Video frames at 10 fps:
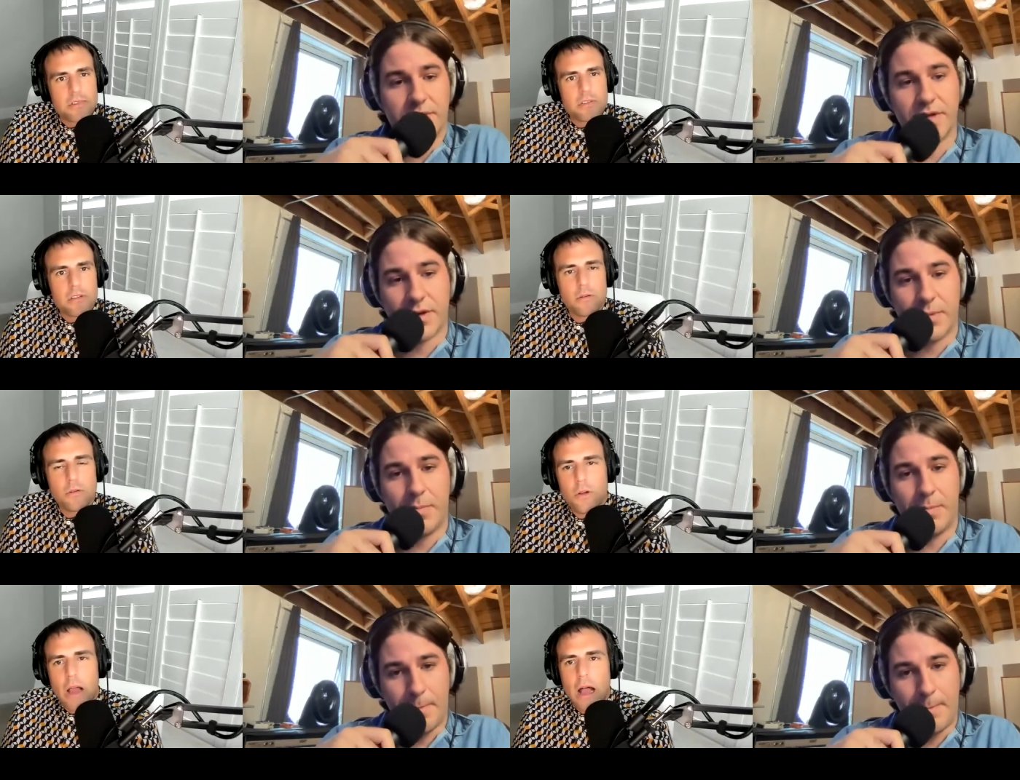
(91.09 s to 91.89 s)

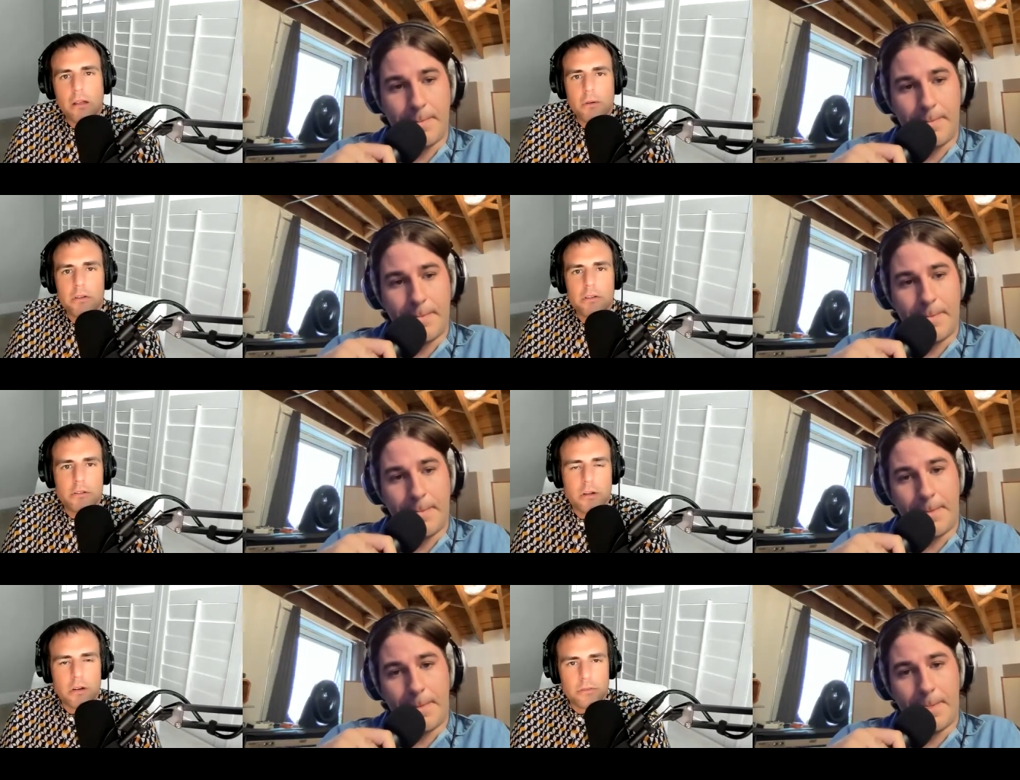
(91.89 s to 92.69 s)
Speaker 1: So, so, how long were you in
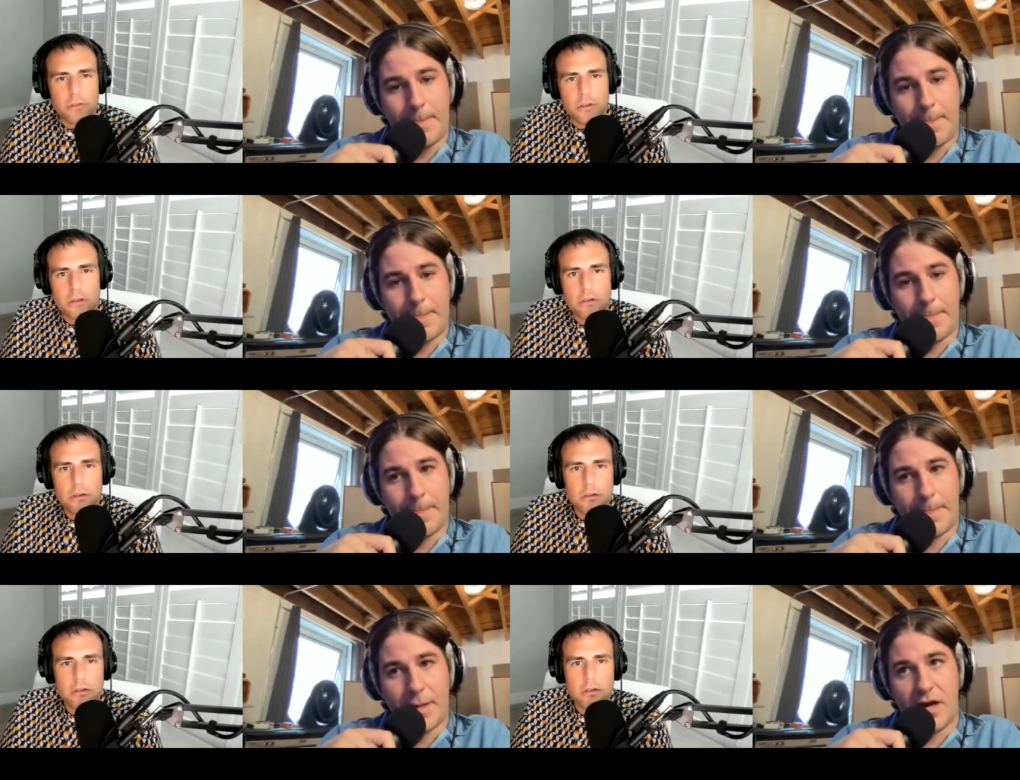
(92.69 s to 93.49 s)
Toronto for?
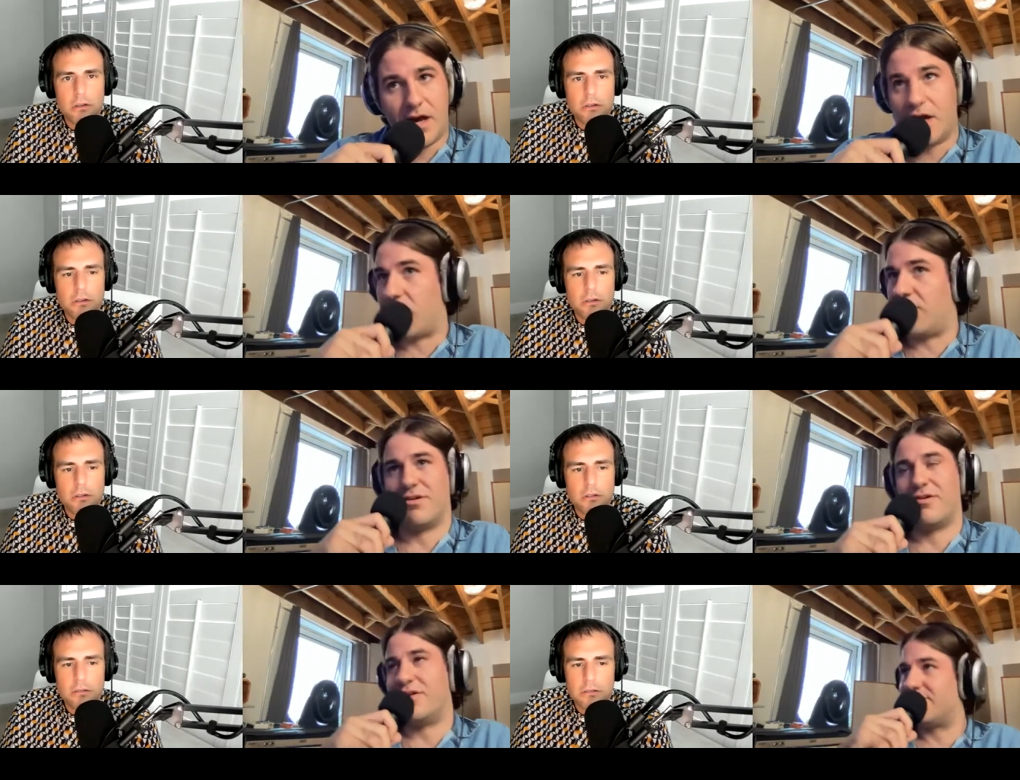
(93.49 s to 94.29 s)
Speaker 2: Uh,
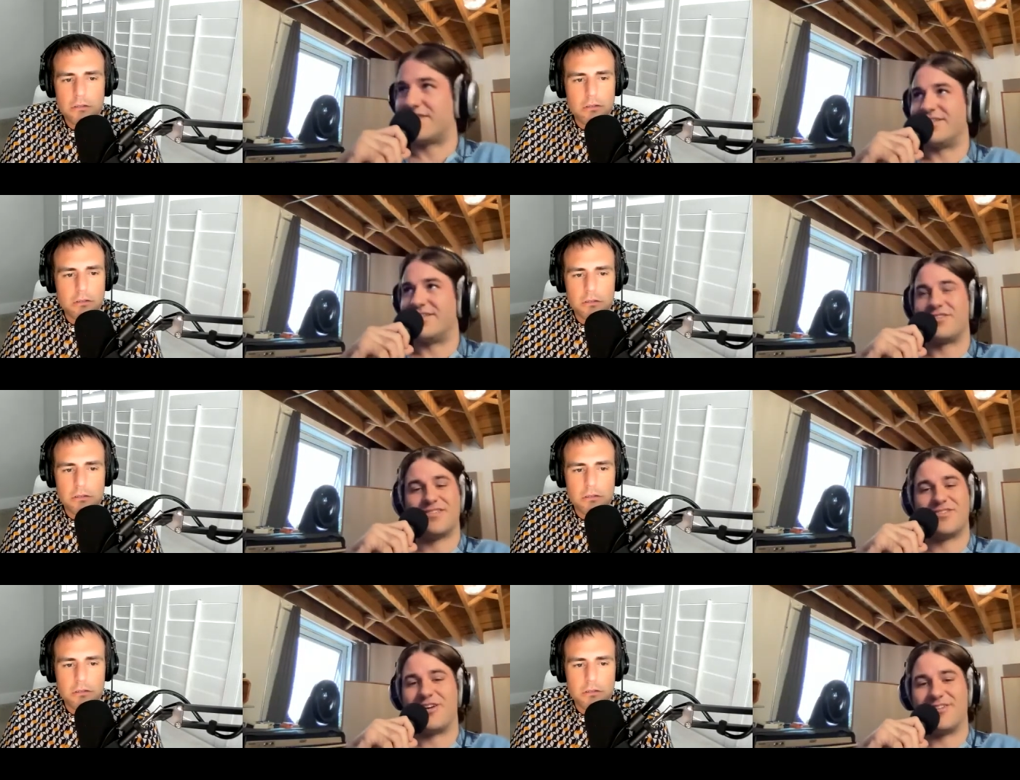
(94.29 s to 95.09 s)
oh, oh, I was like just
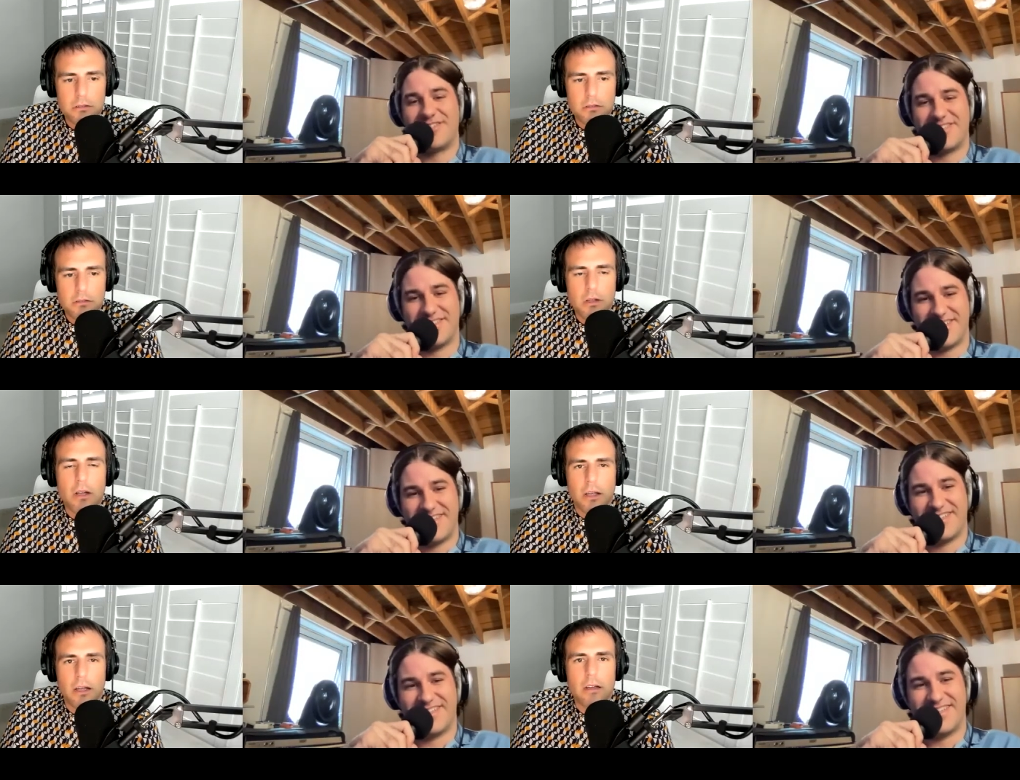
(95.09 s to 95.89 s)
a child.
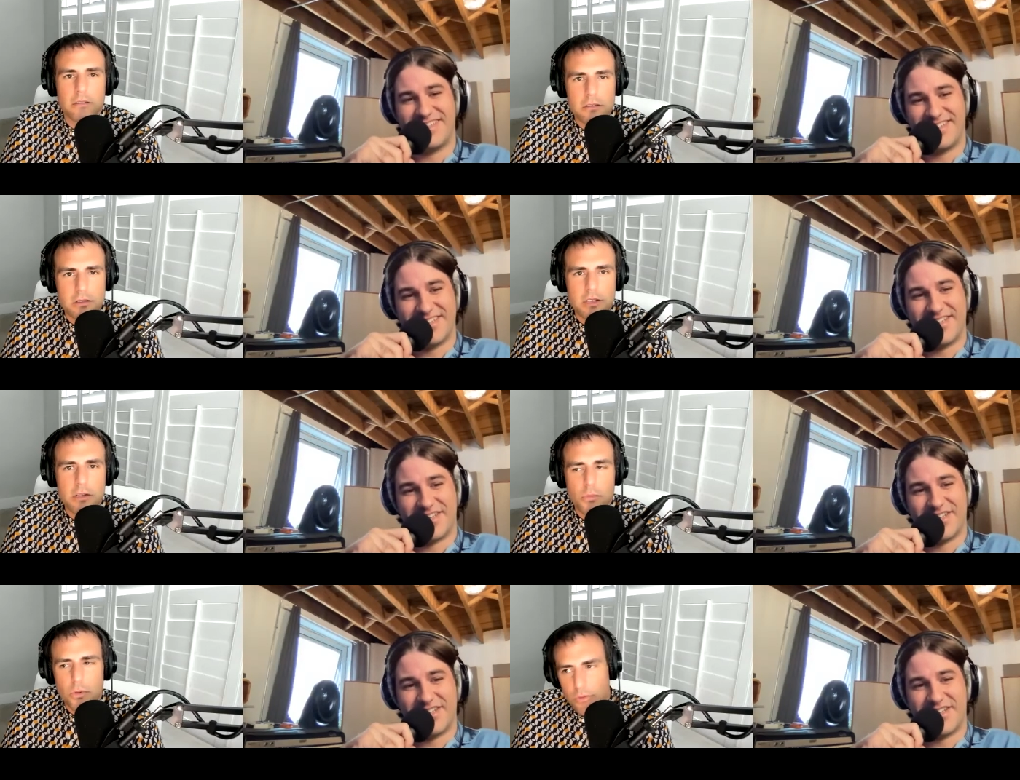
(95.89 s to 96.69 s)
Speaker 1: Okay, so then
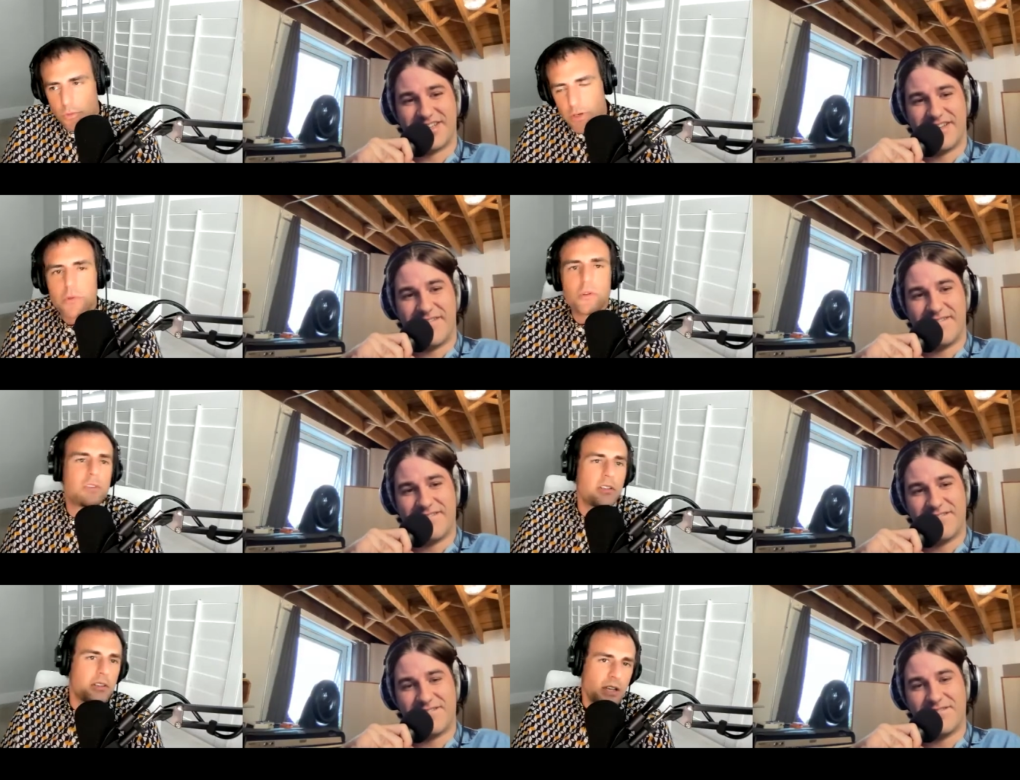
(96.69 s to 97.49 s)
you move when you
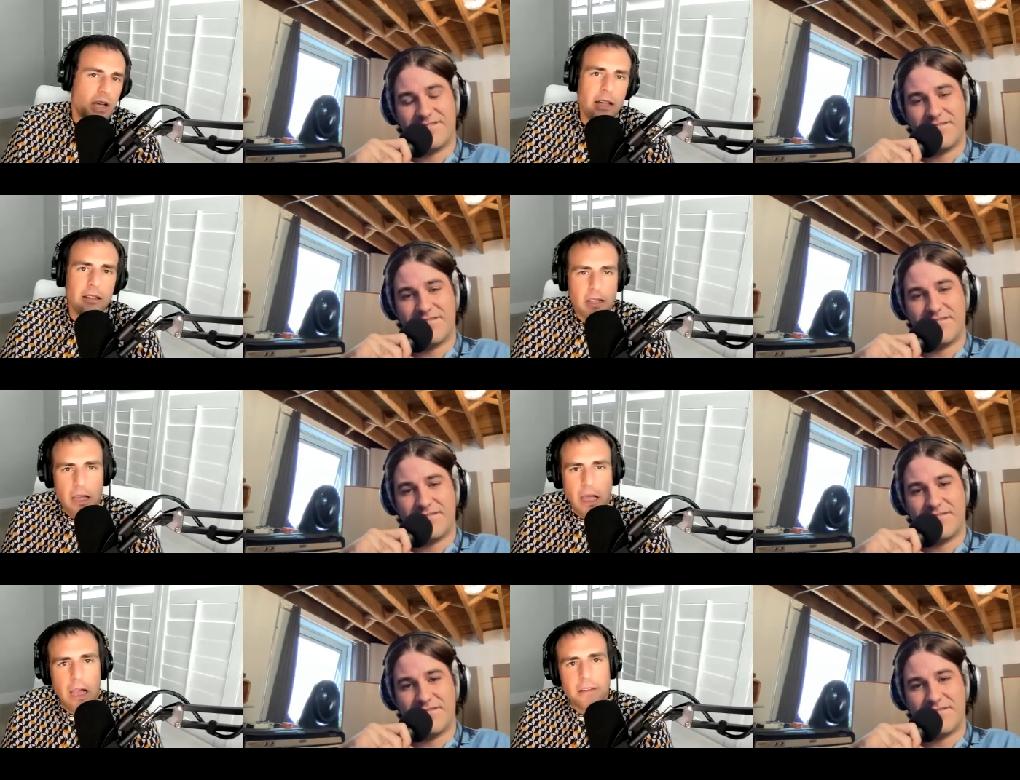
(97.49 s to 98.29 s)
moved to this island. Like,
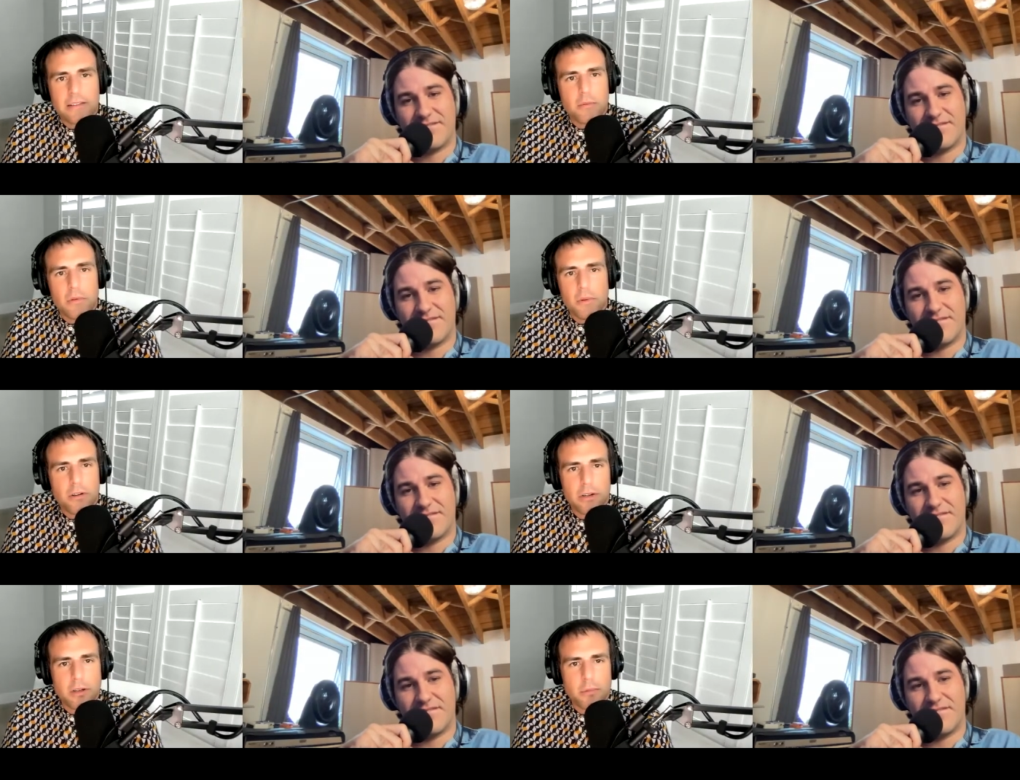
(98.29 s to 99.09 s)
uh, tell me about
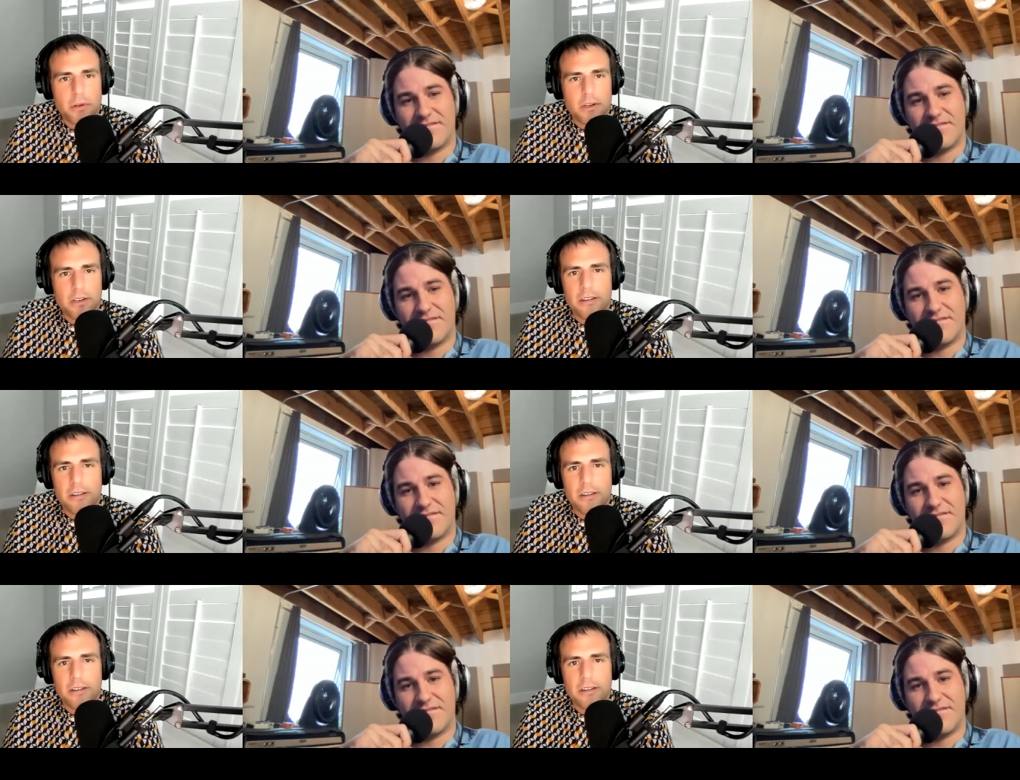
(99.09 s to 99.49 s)
growing up on it